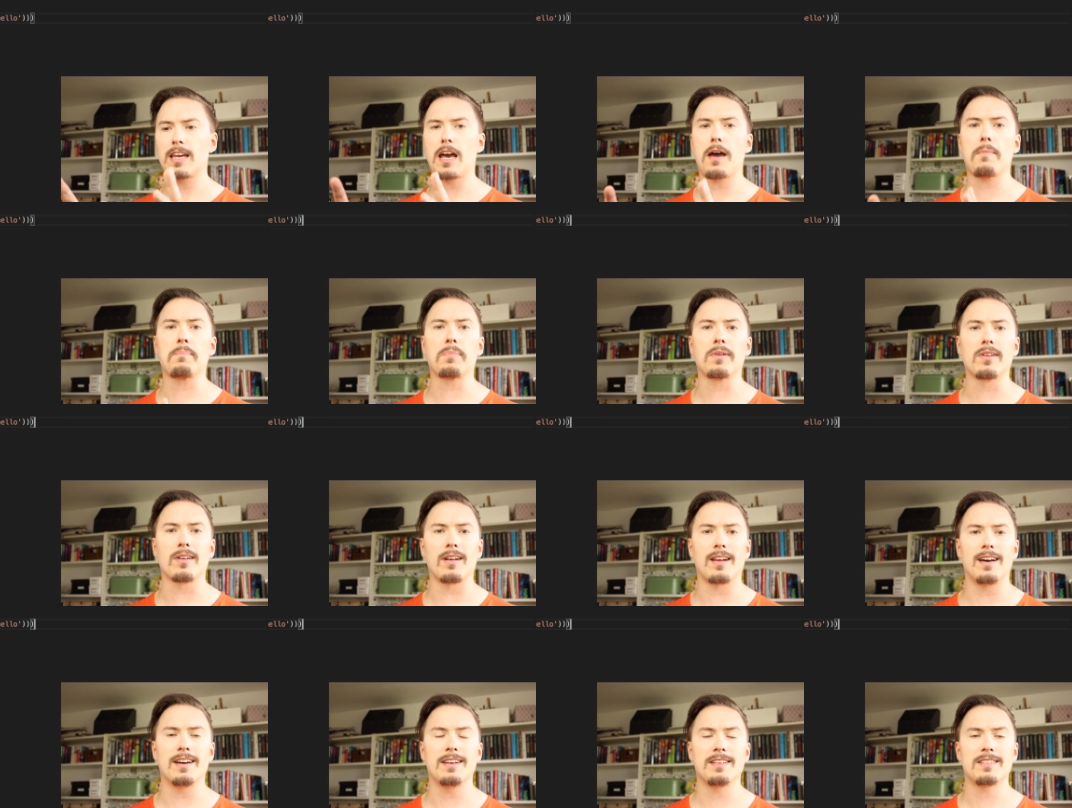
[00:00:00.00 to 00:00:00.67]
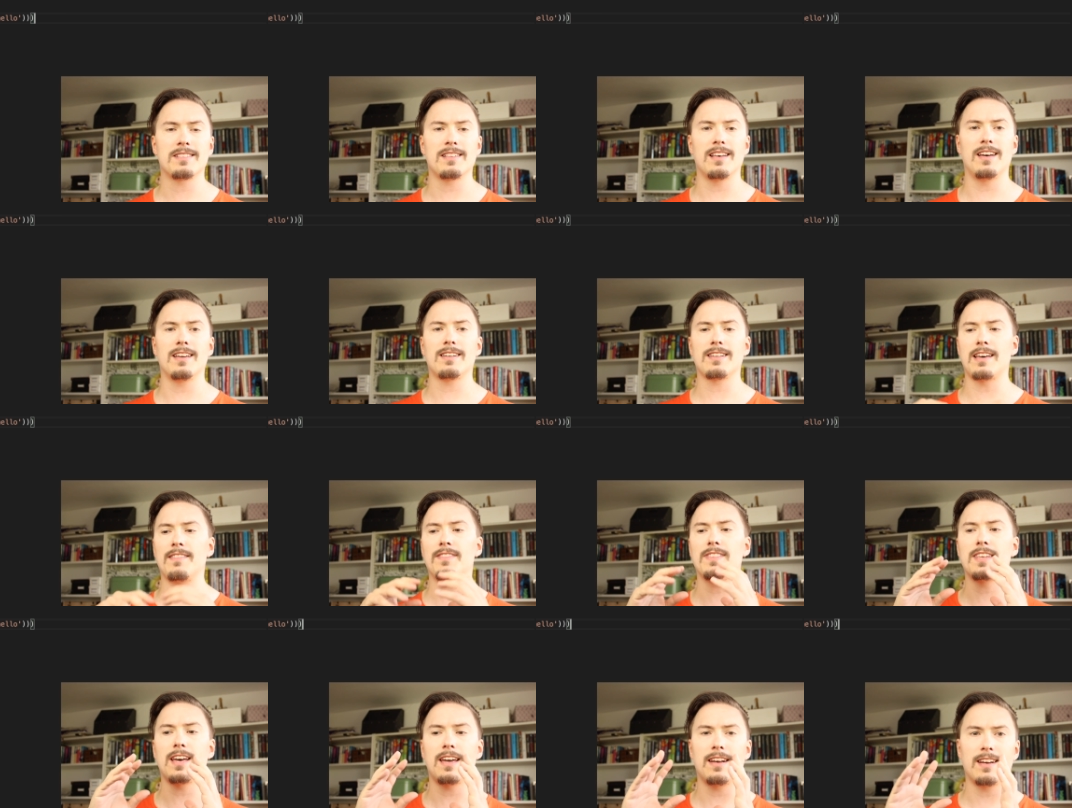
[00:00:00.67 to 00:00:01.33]
capitalize it,
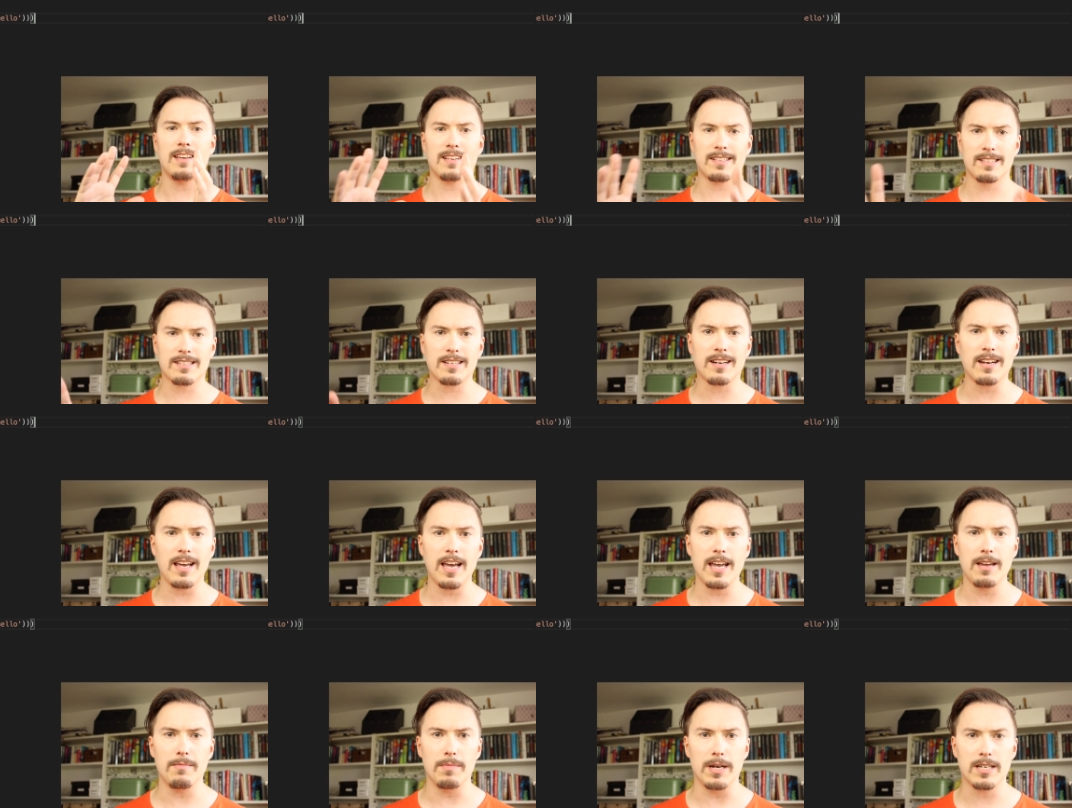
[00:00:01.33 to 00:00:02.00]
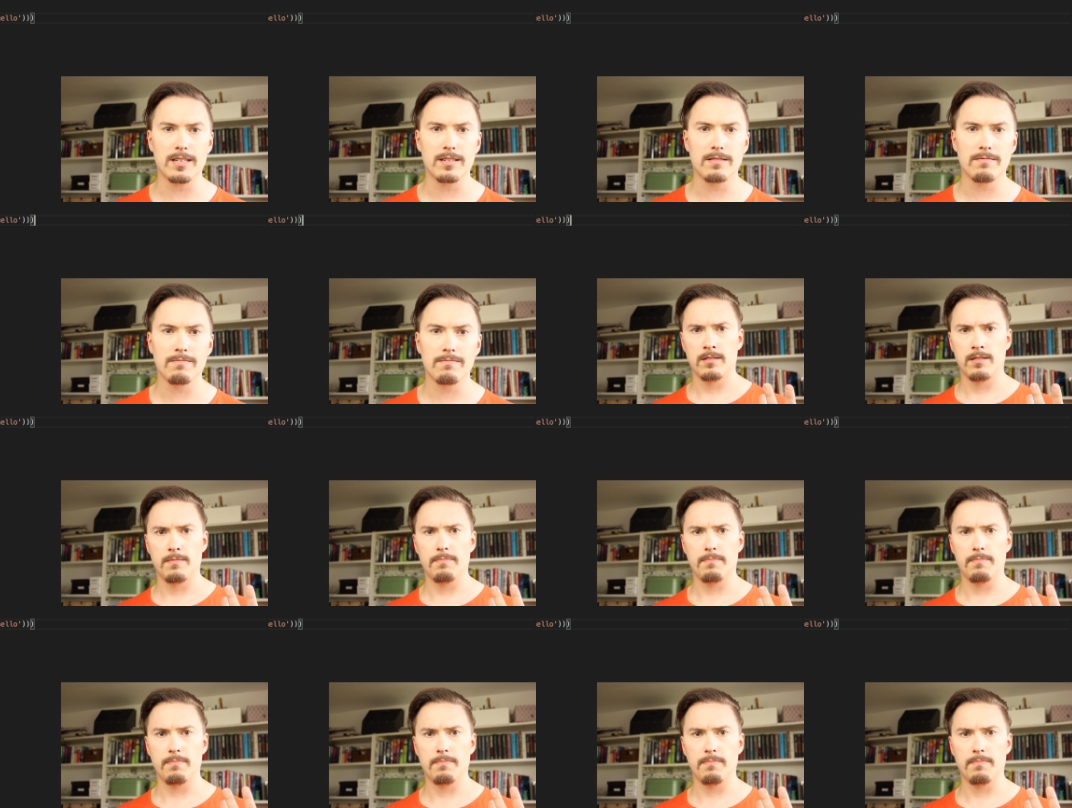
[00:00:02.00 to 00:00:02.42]
and then exclaim it.